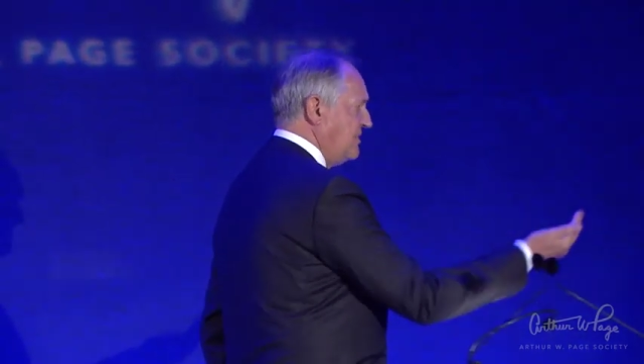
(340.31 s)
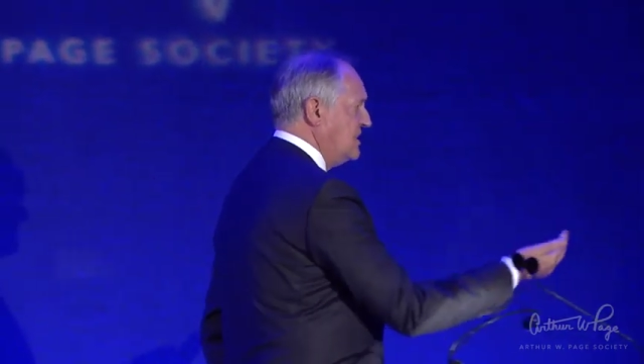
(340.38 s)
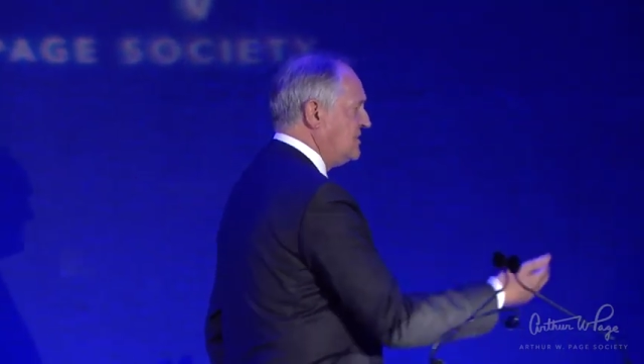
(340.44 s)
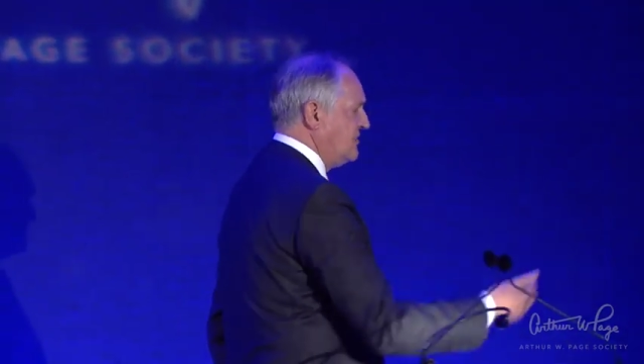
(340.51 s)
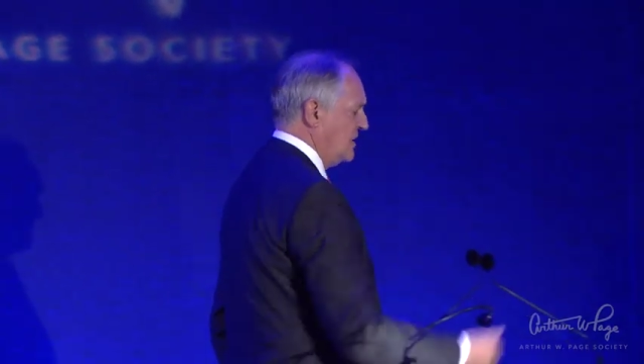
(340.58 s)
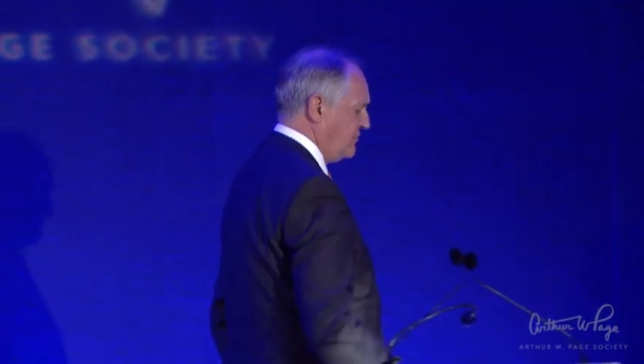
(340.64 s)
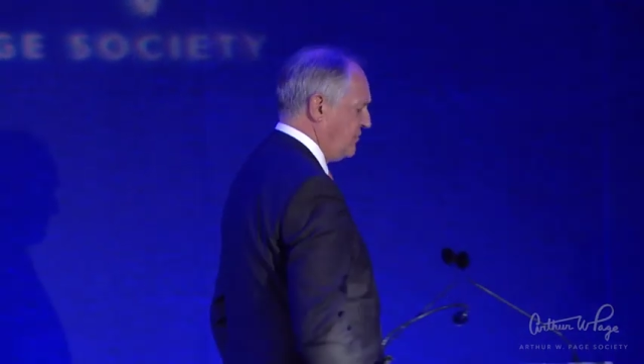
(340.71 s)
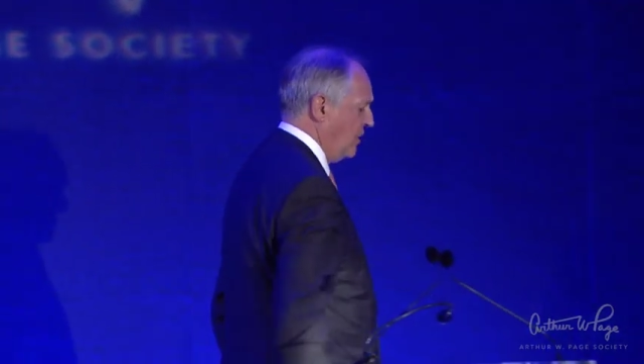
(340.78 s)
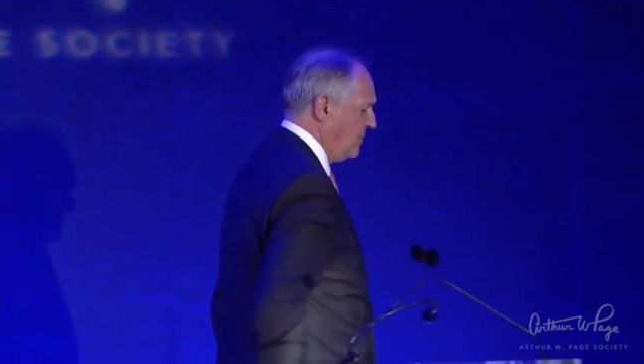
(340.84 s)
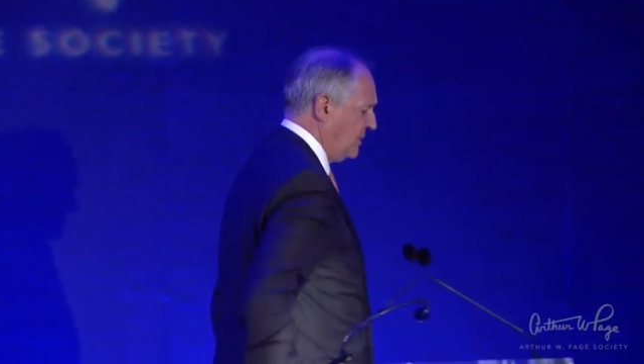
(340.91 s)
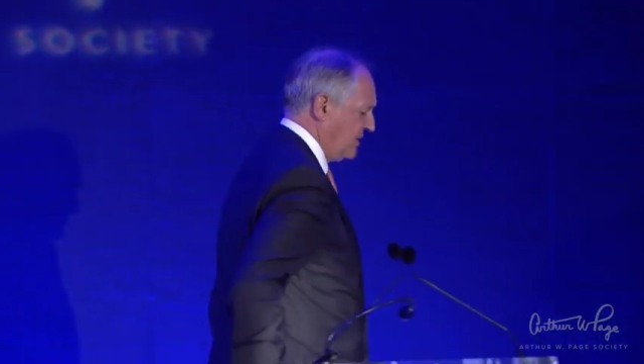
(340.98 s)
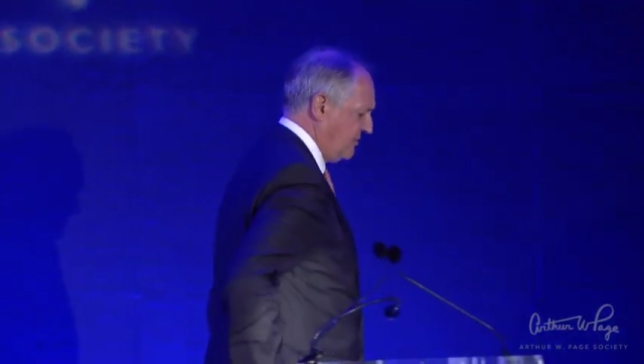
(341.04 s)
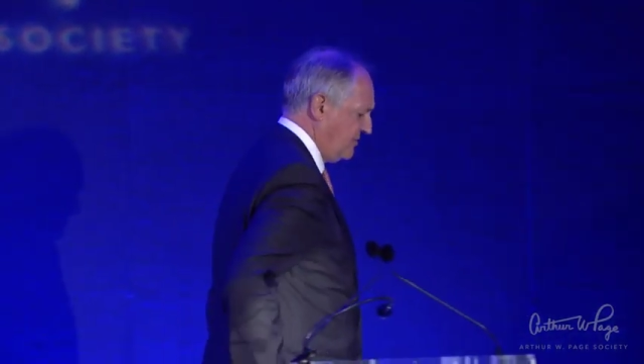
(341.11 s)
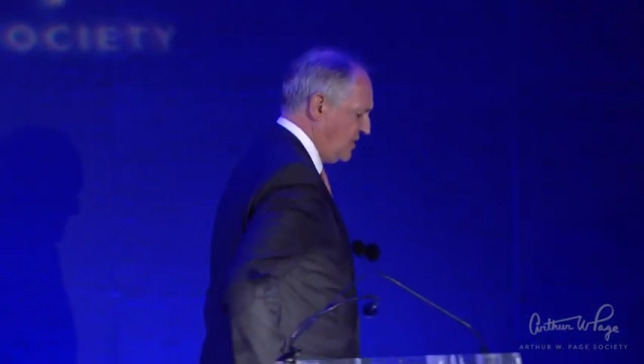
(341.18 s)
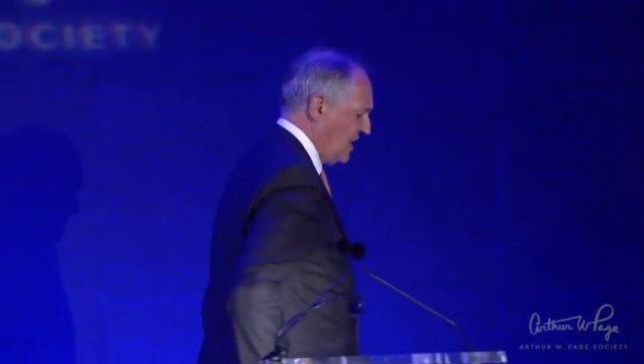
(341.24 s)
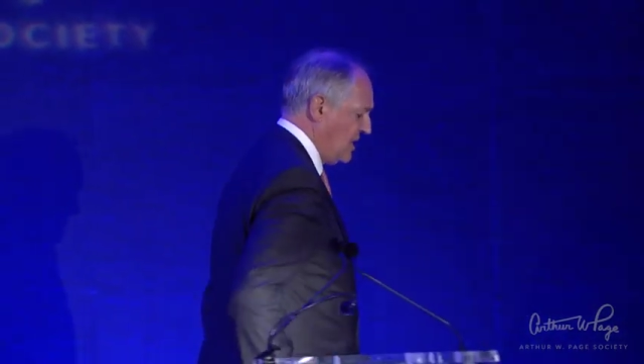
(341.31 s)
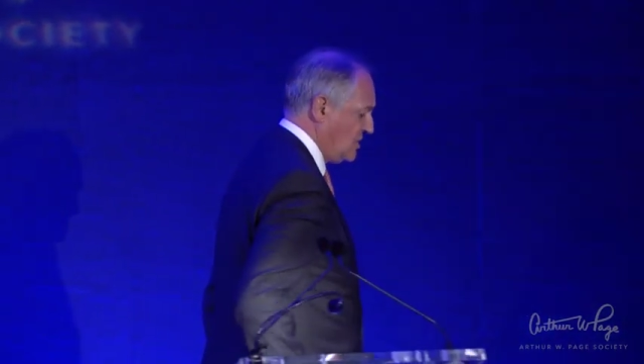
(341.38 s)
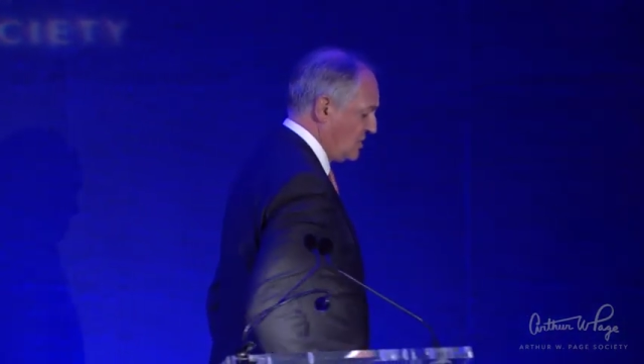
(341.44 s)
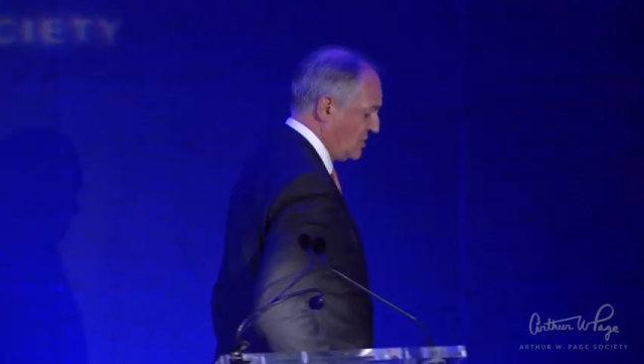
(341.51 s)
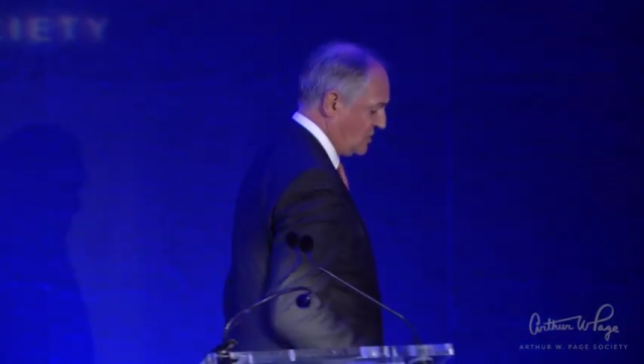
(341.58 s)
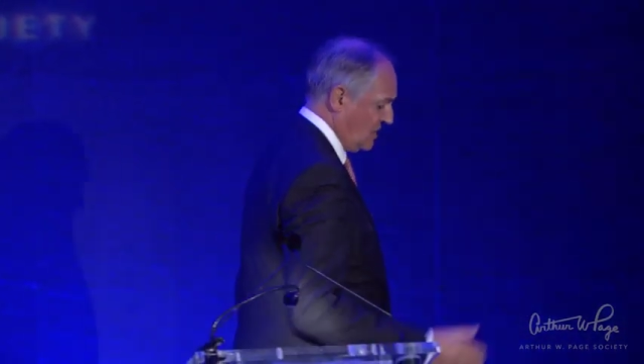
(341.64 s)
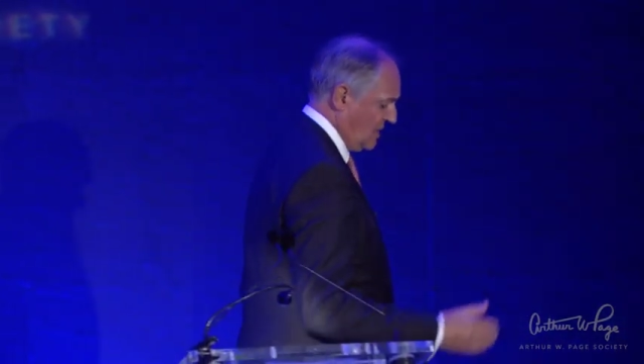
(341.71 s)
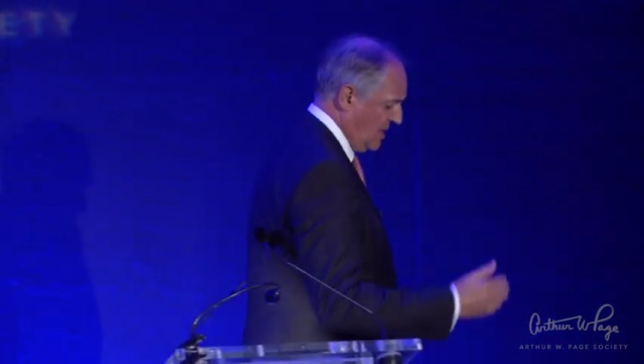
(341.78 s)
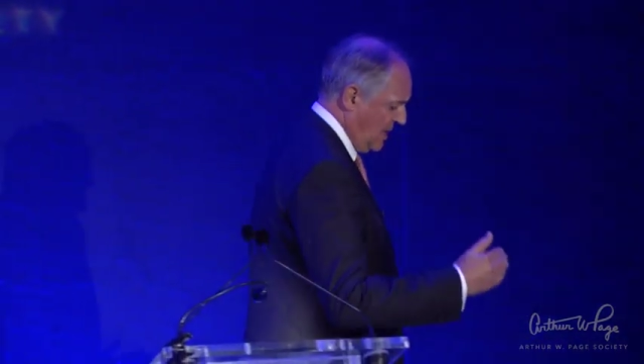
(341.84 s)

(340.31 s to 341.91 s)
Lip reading: these transformative changes